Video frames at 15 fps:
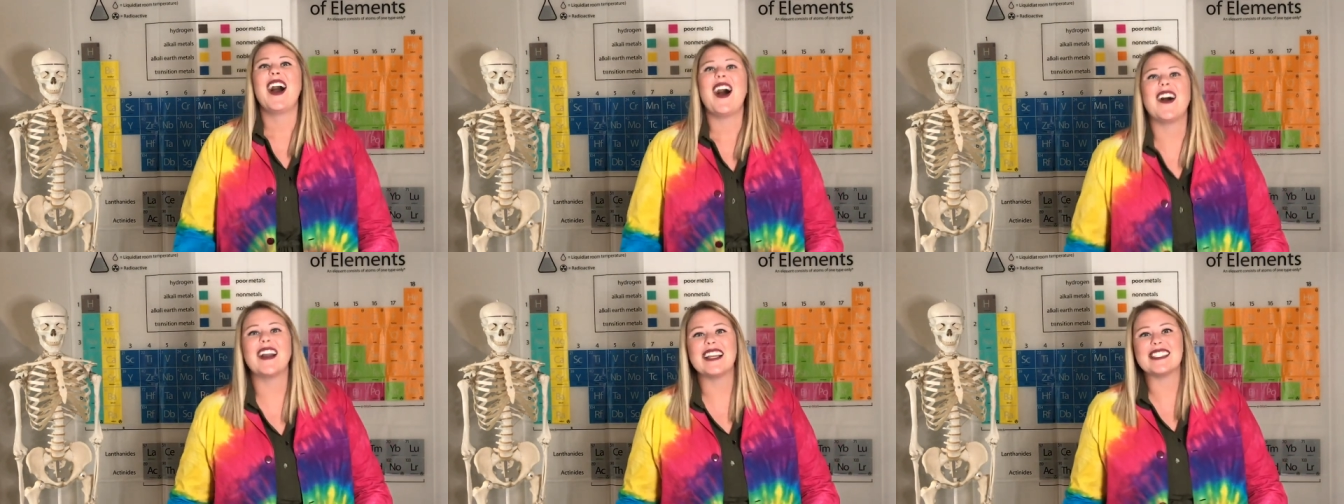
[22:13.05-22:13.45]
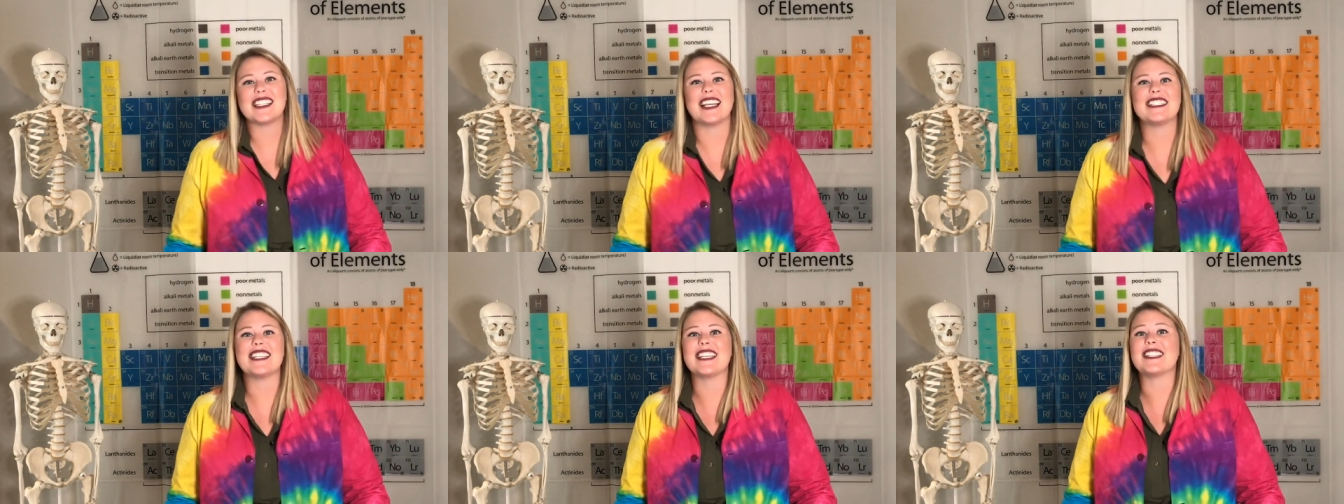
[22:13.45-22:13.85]
All right,
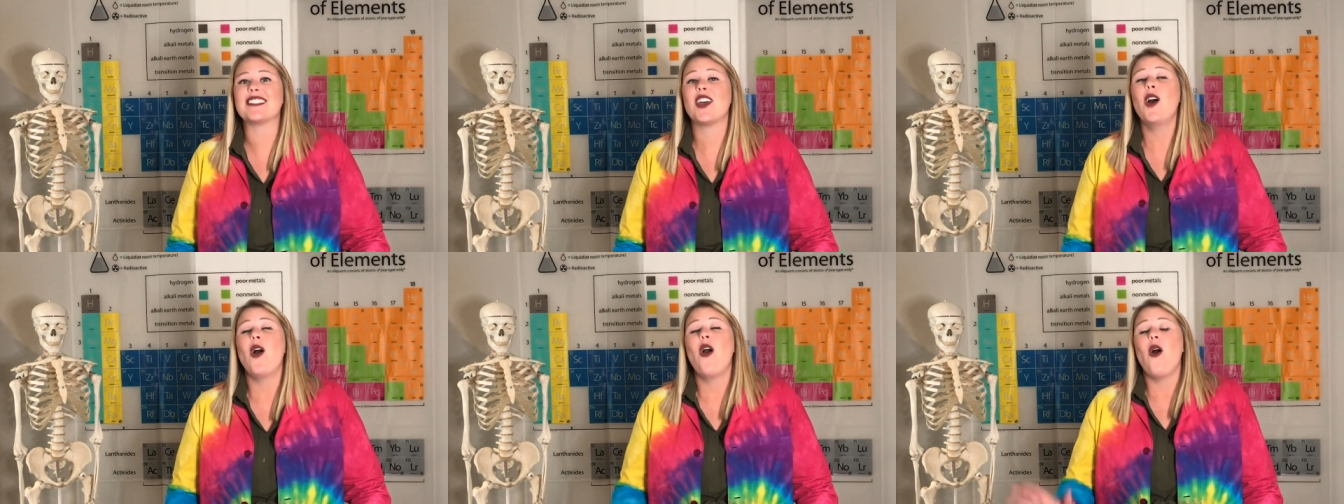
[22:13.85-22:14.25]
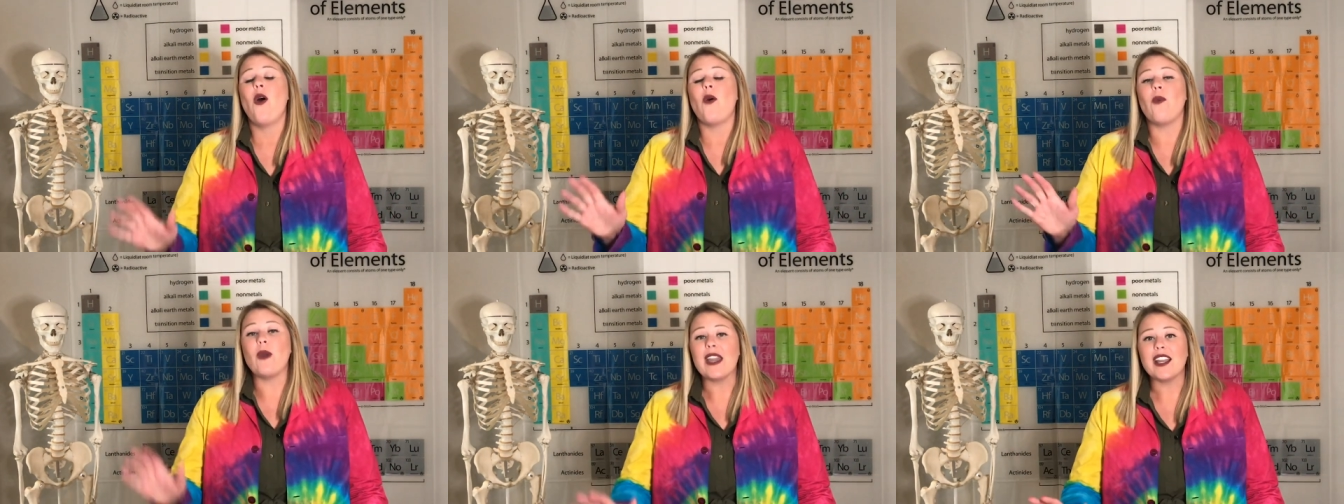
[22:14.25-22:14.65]
scientists,
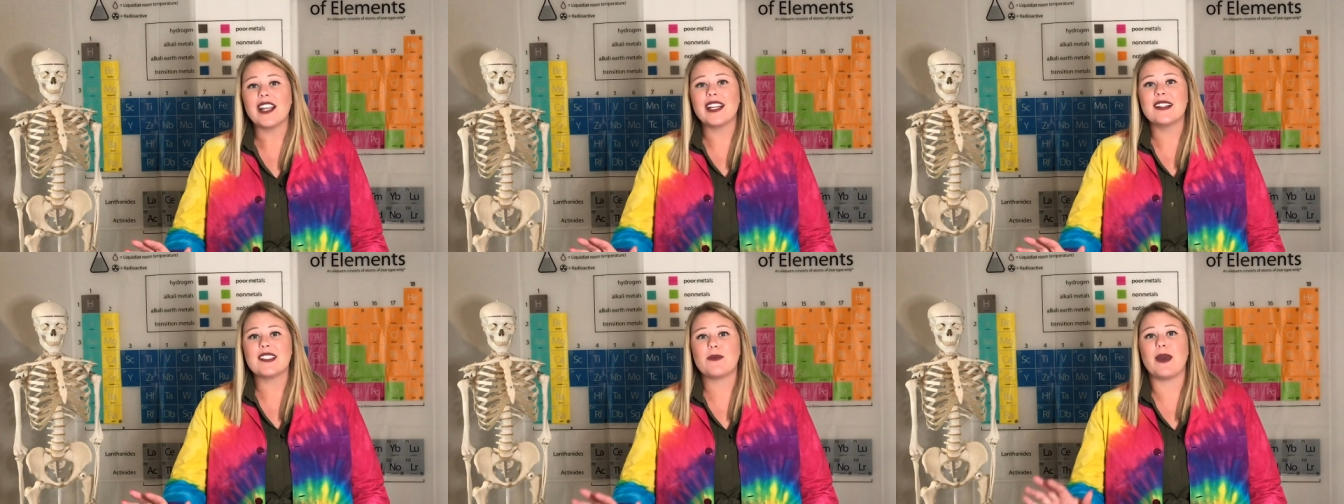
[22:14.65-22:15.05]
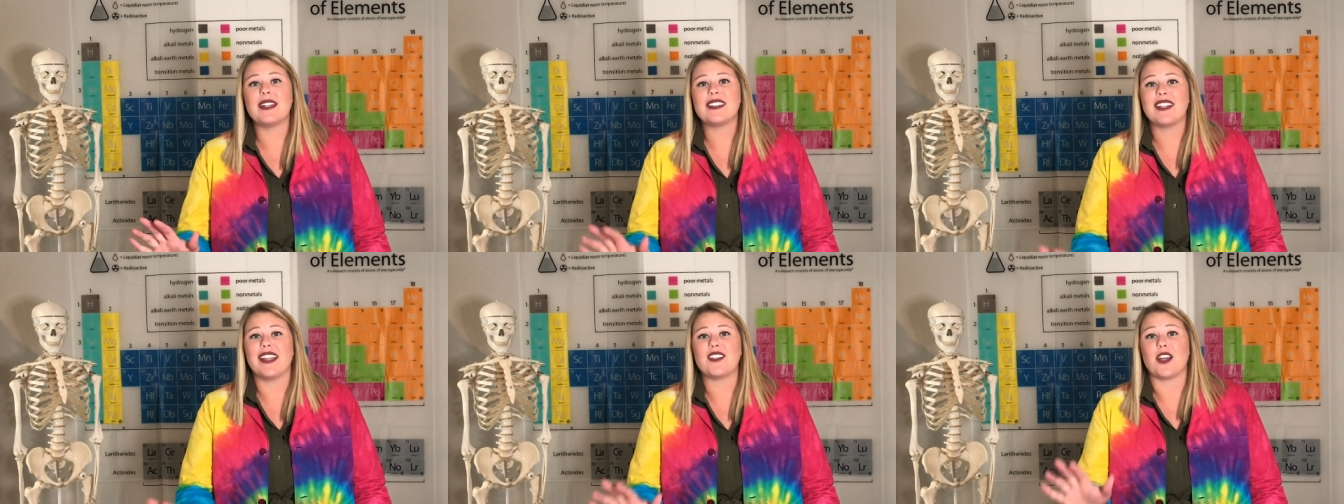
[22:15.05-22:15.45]
we are gonna spend
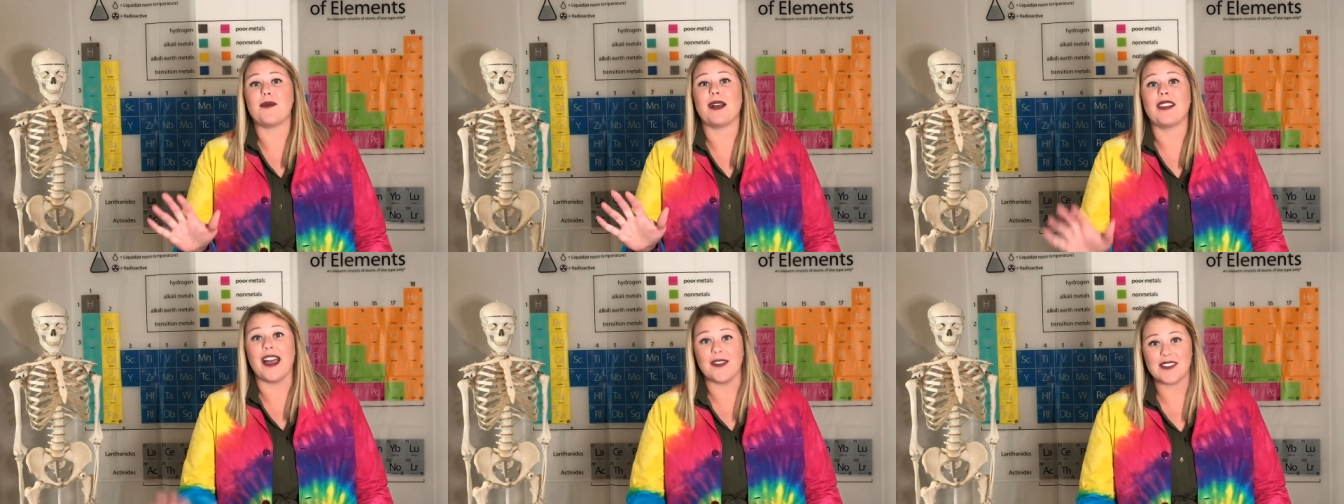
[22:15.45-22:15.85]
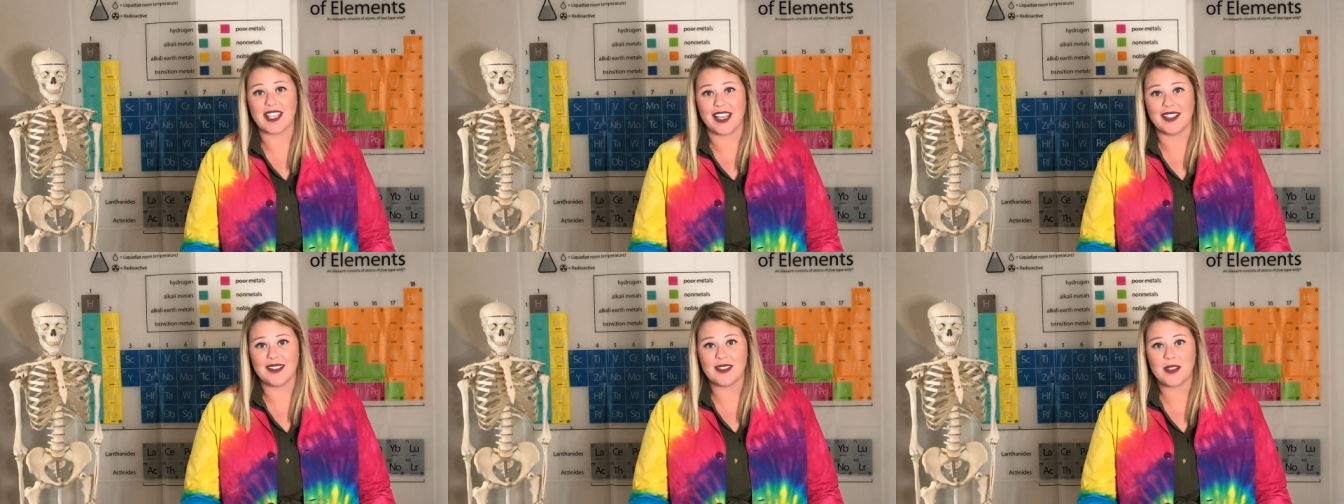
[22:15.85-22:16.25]
today talking about life
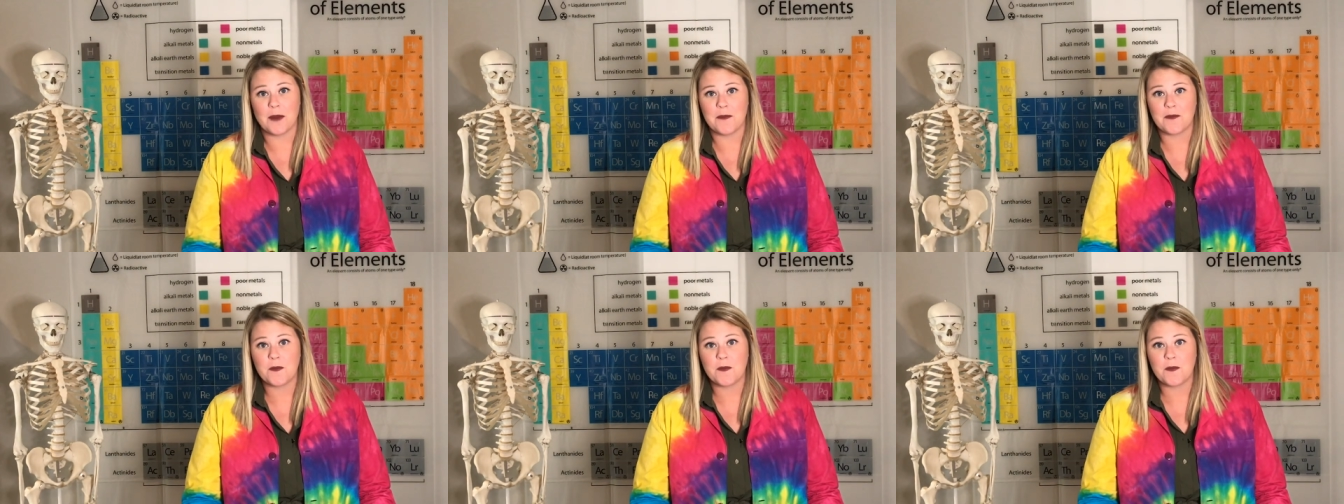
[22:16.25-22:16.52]
science.